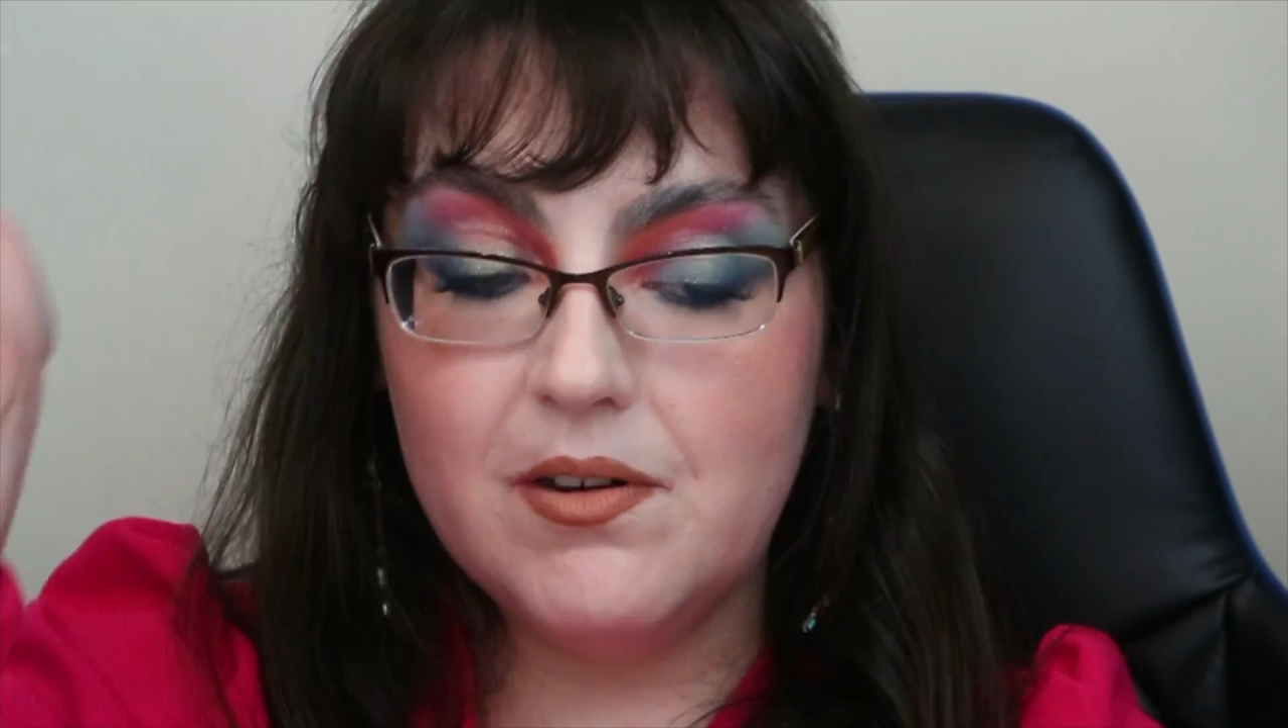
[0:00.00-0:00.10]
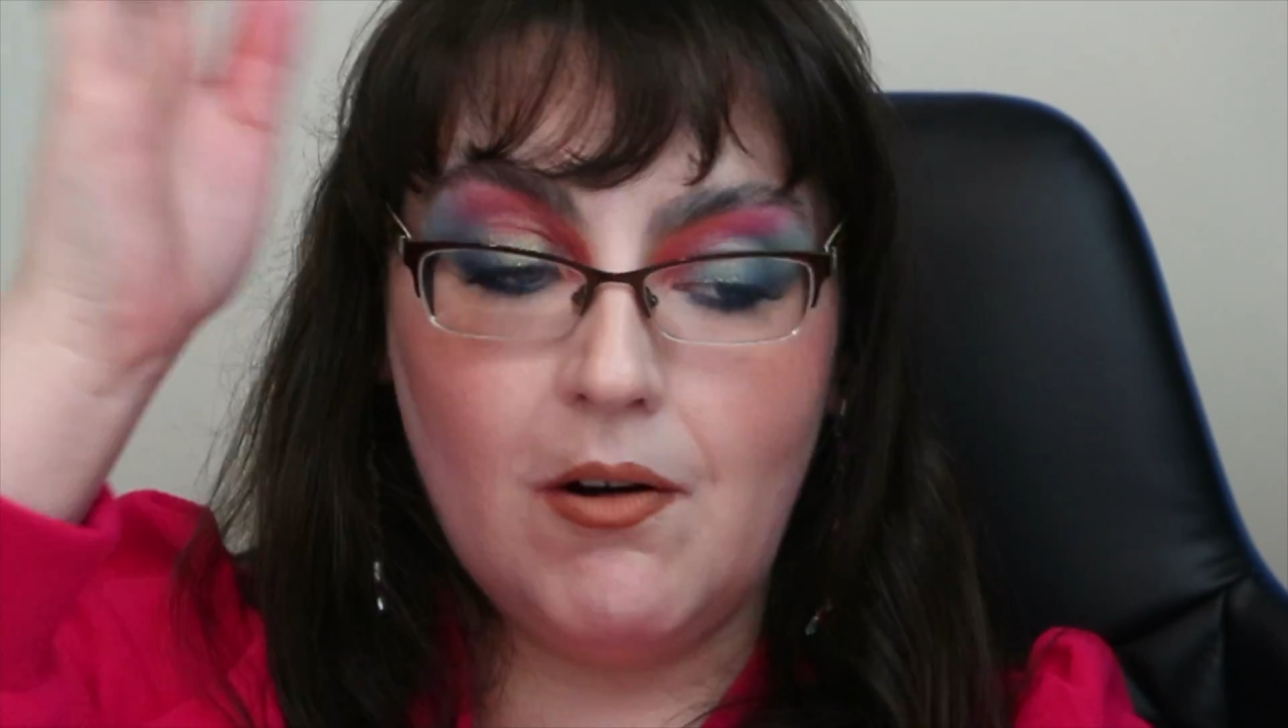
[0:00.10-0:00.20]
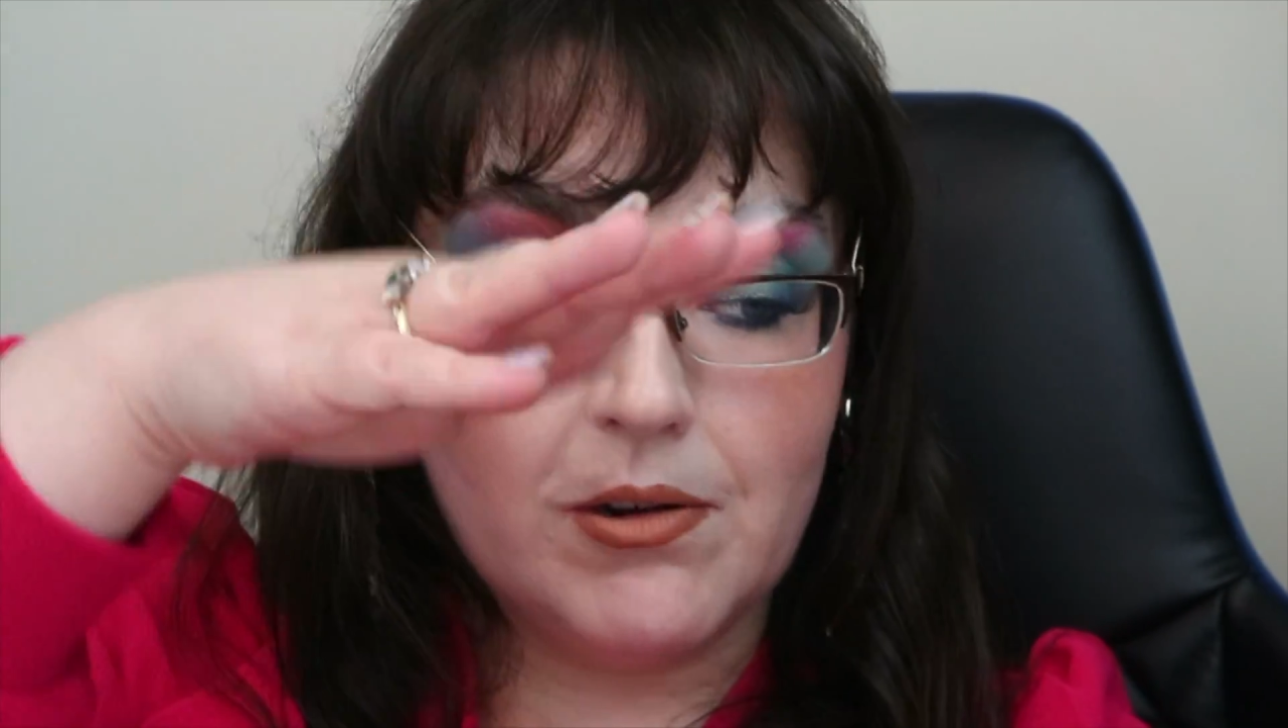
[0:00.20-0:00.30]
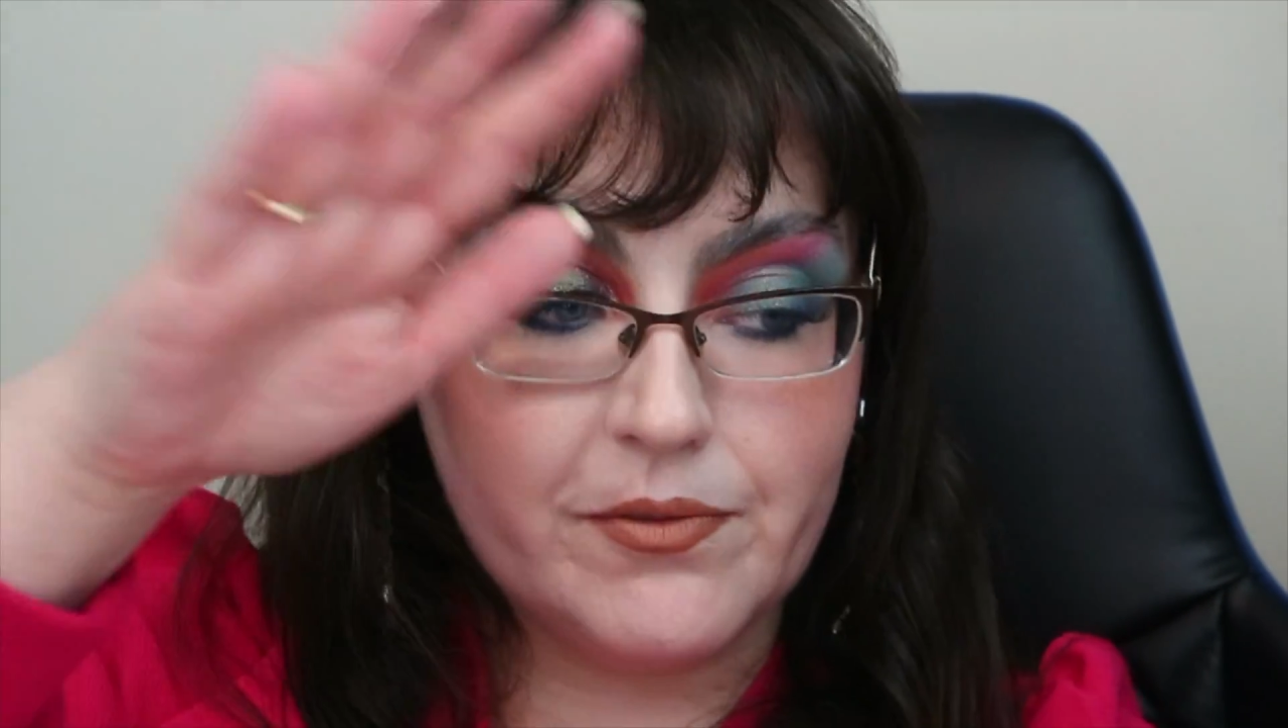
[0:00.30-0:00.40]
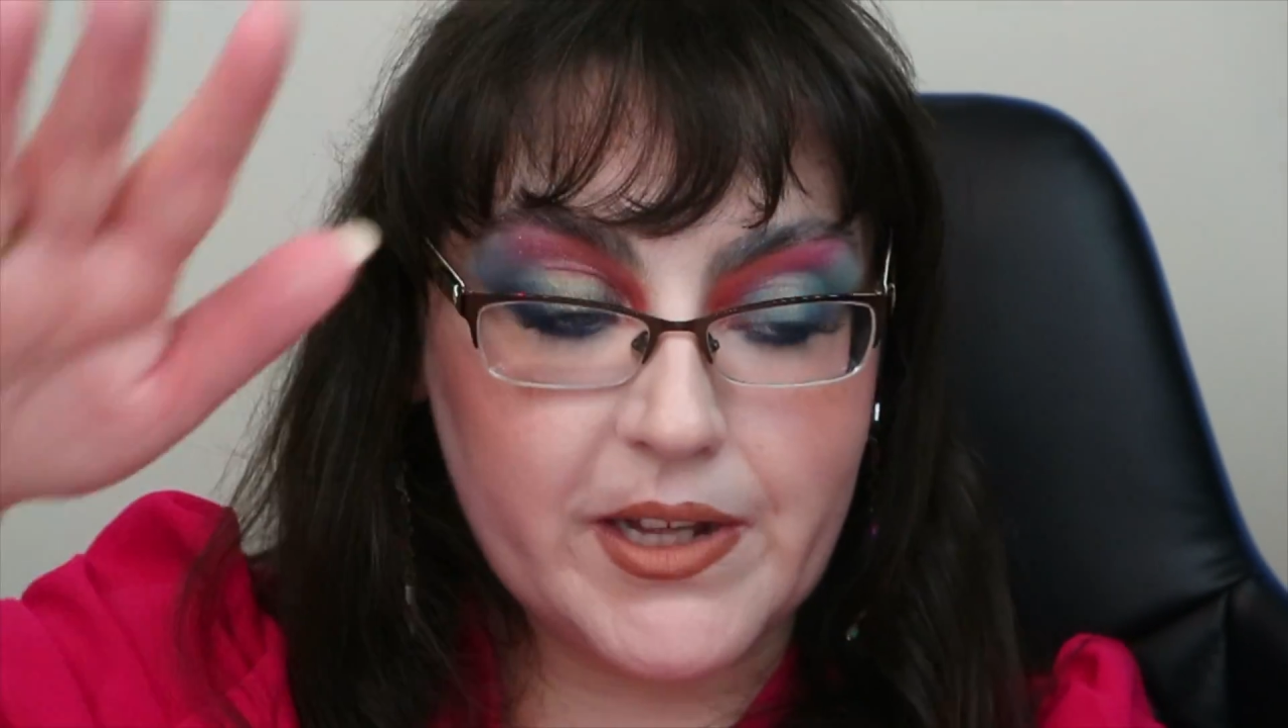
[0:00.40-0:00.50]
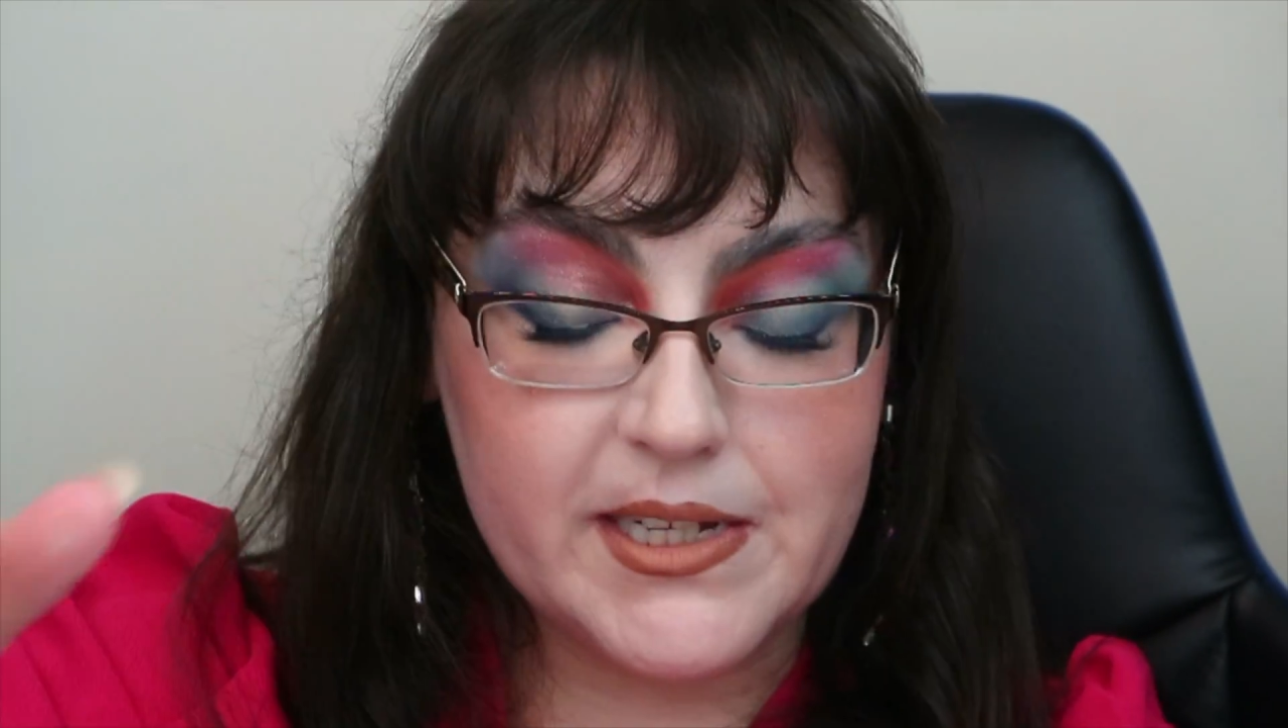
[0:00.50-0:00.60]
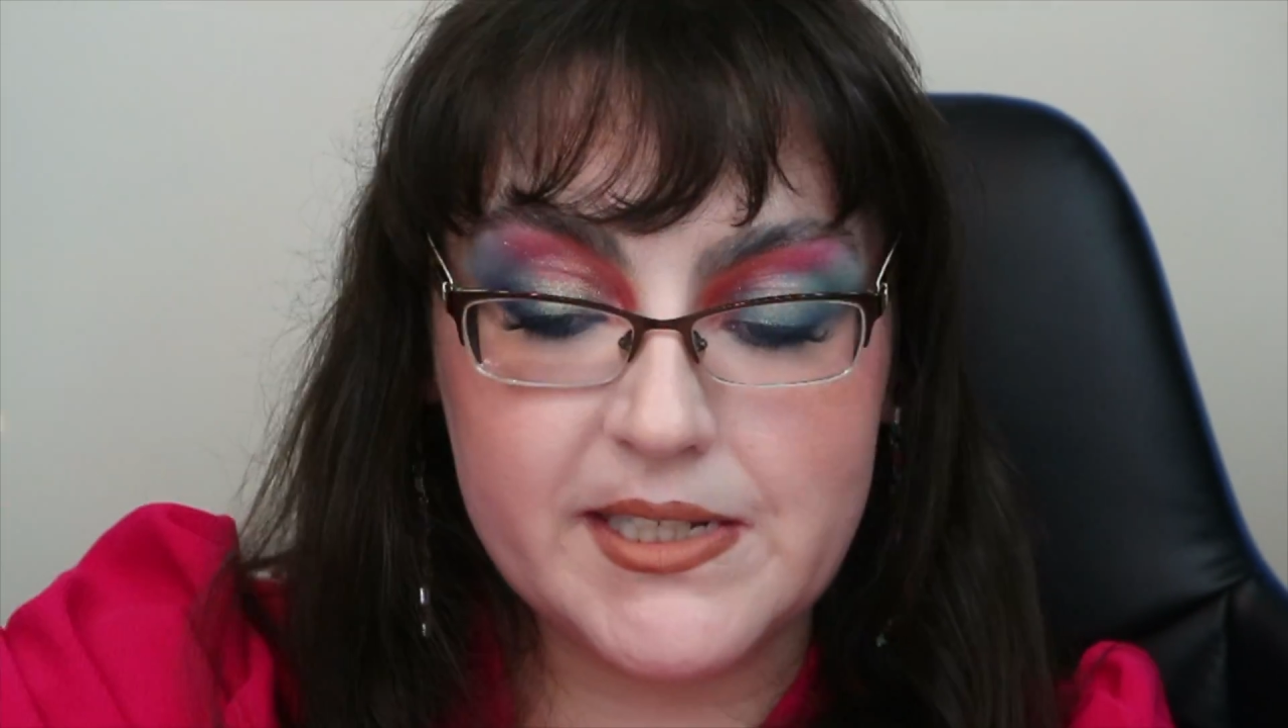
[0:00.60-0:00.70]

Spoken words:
All of that is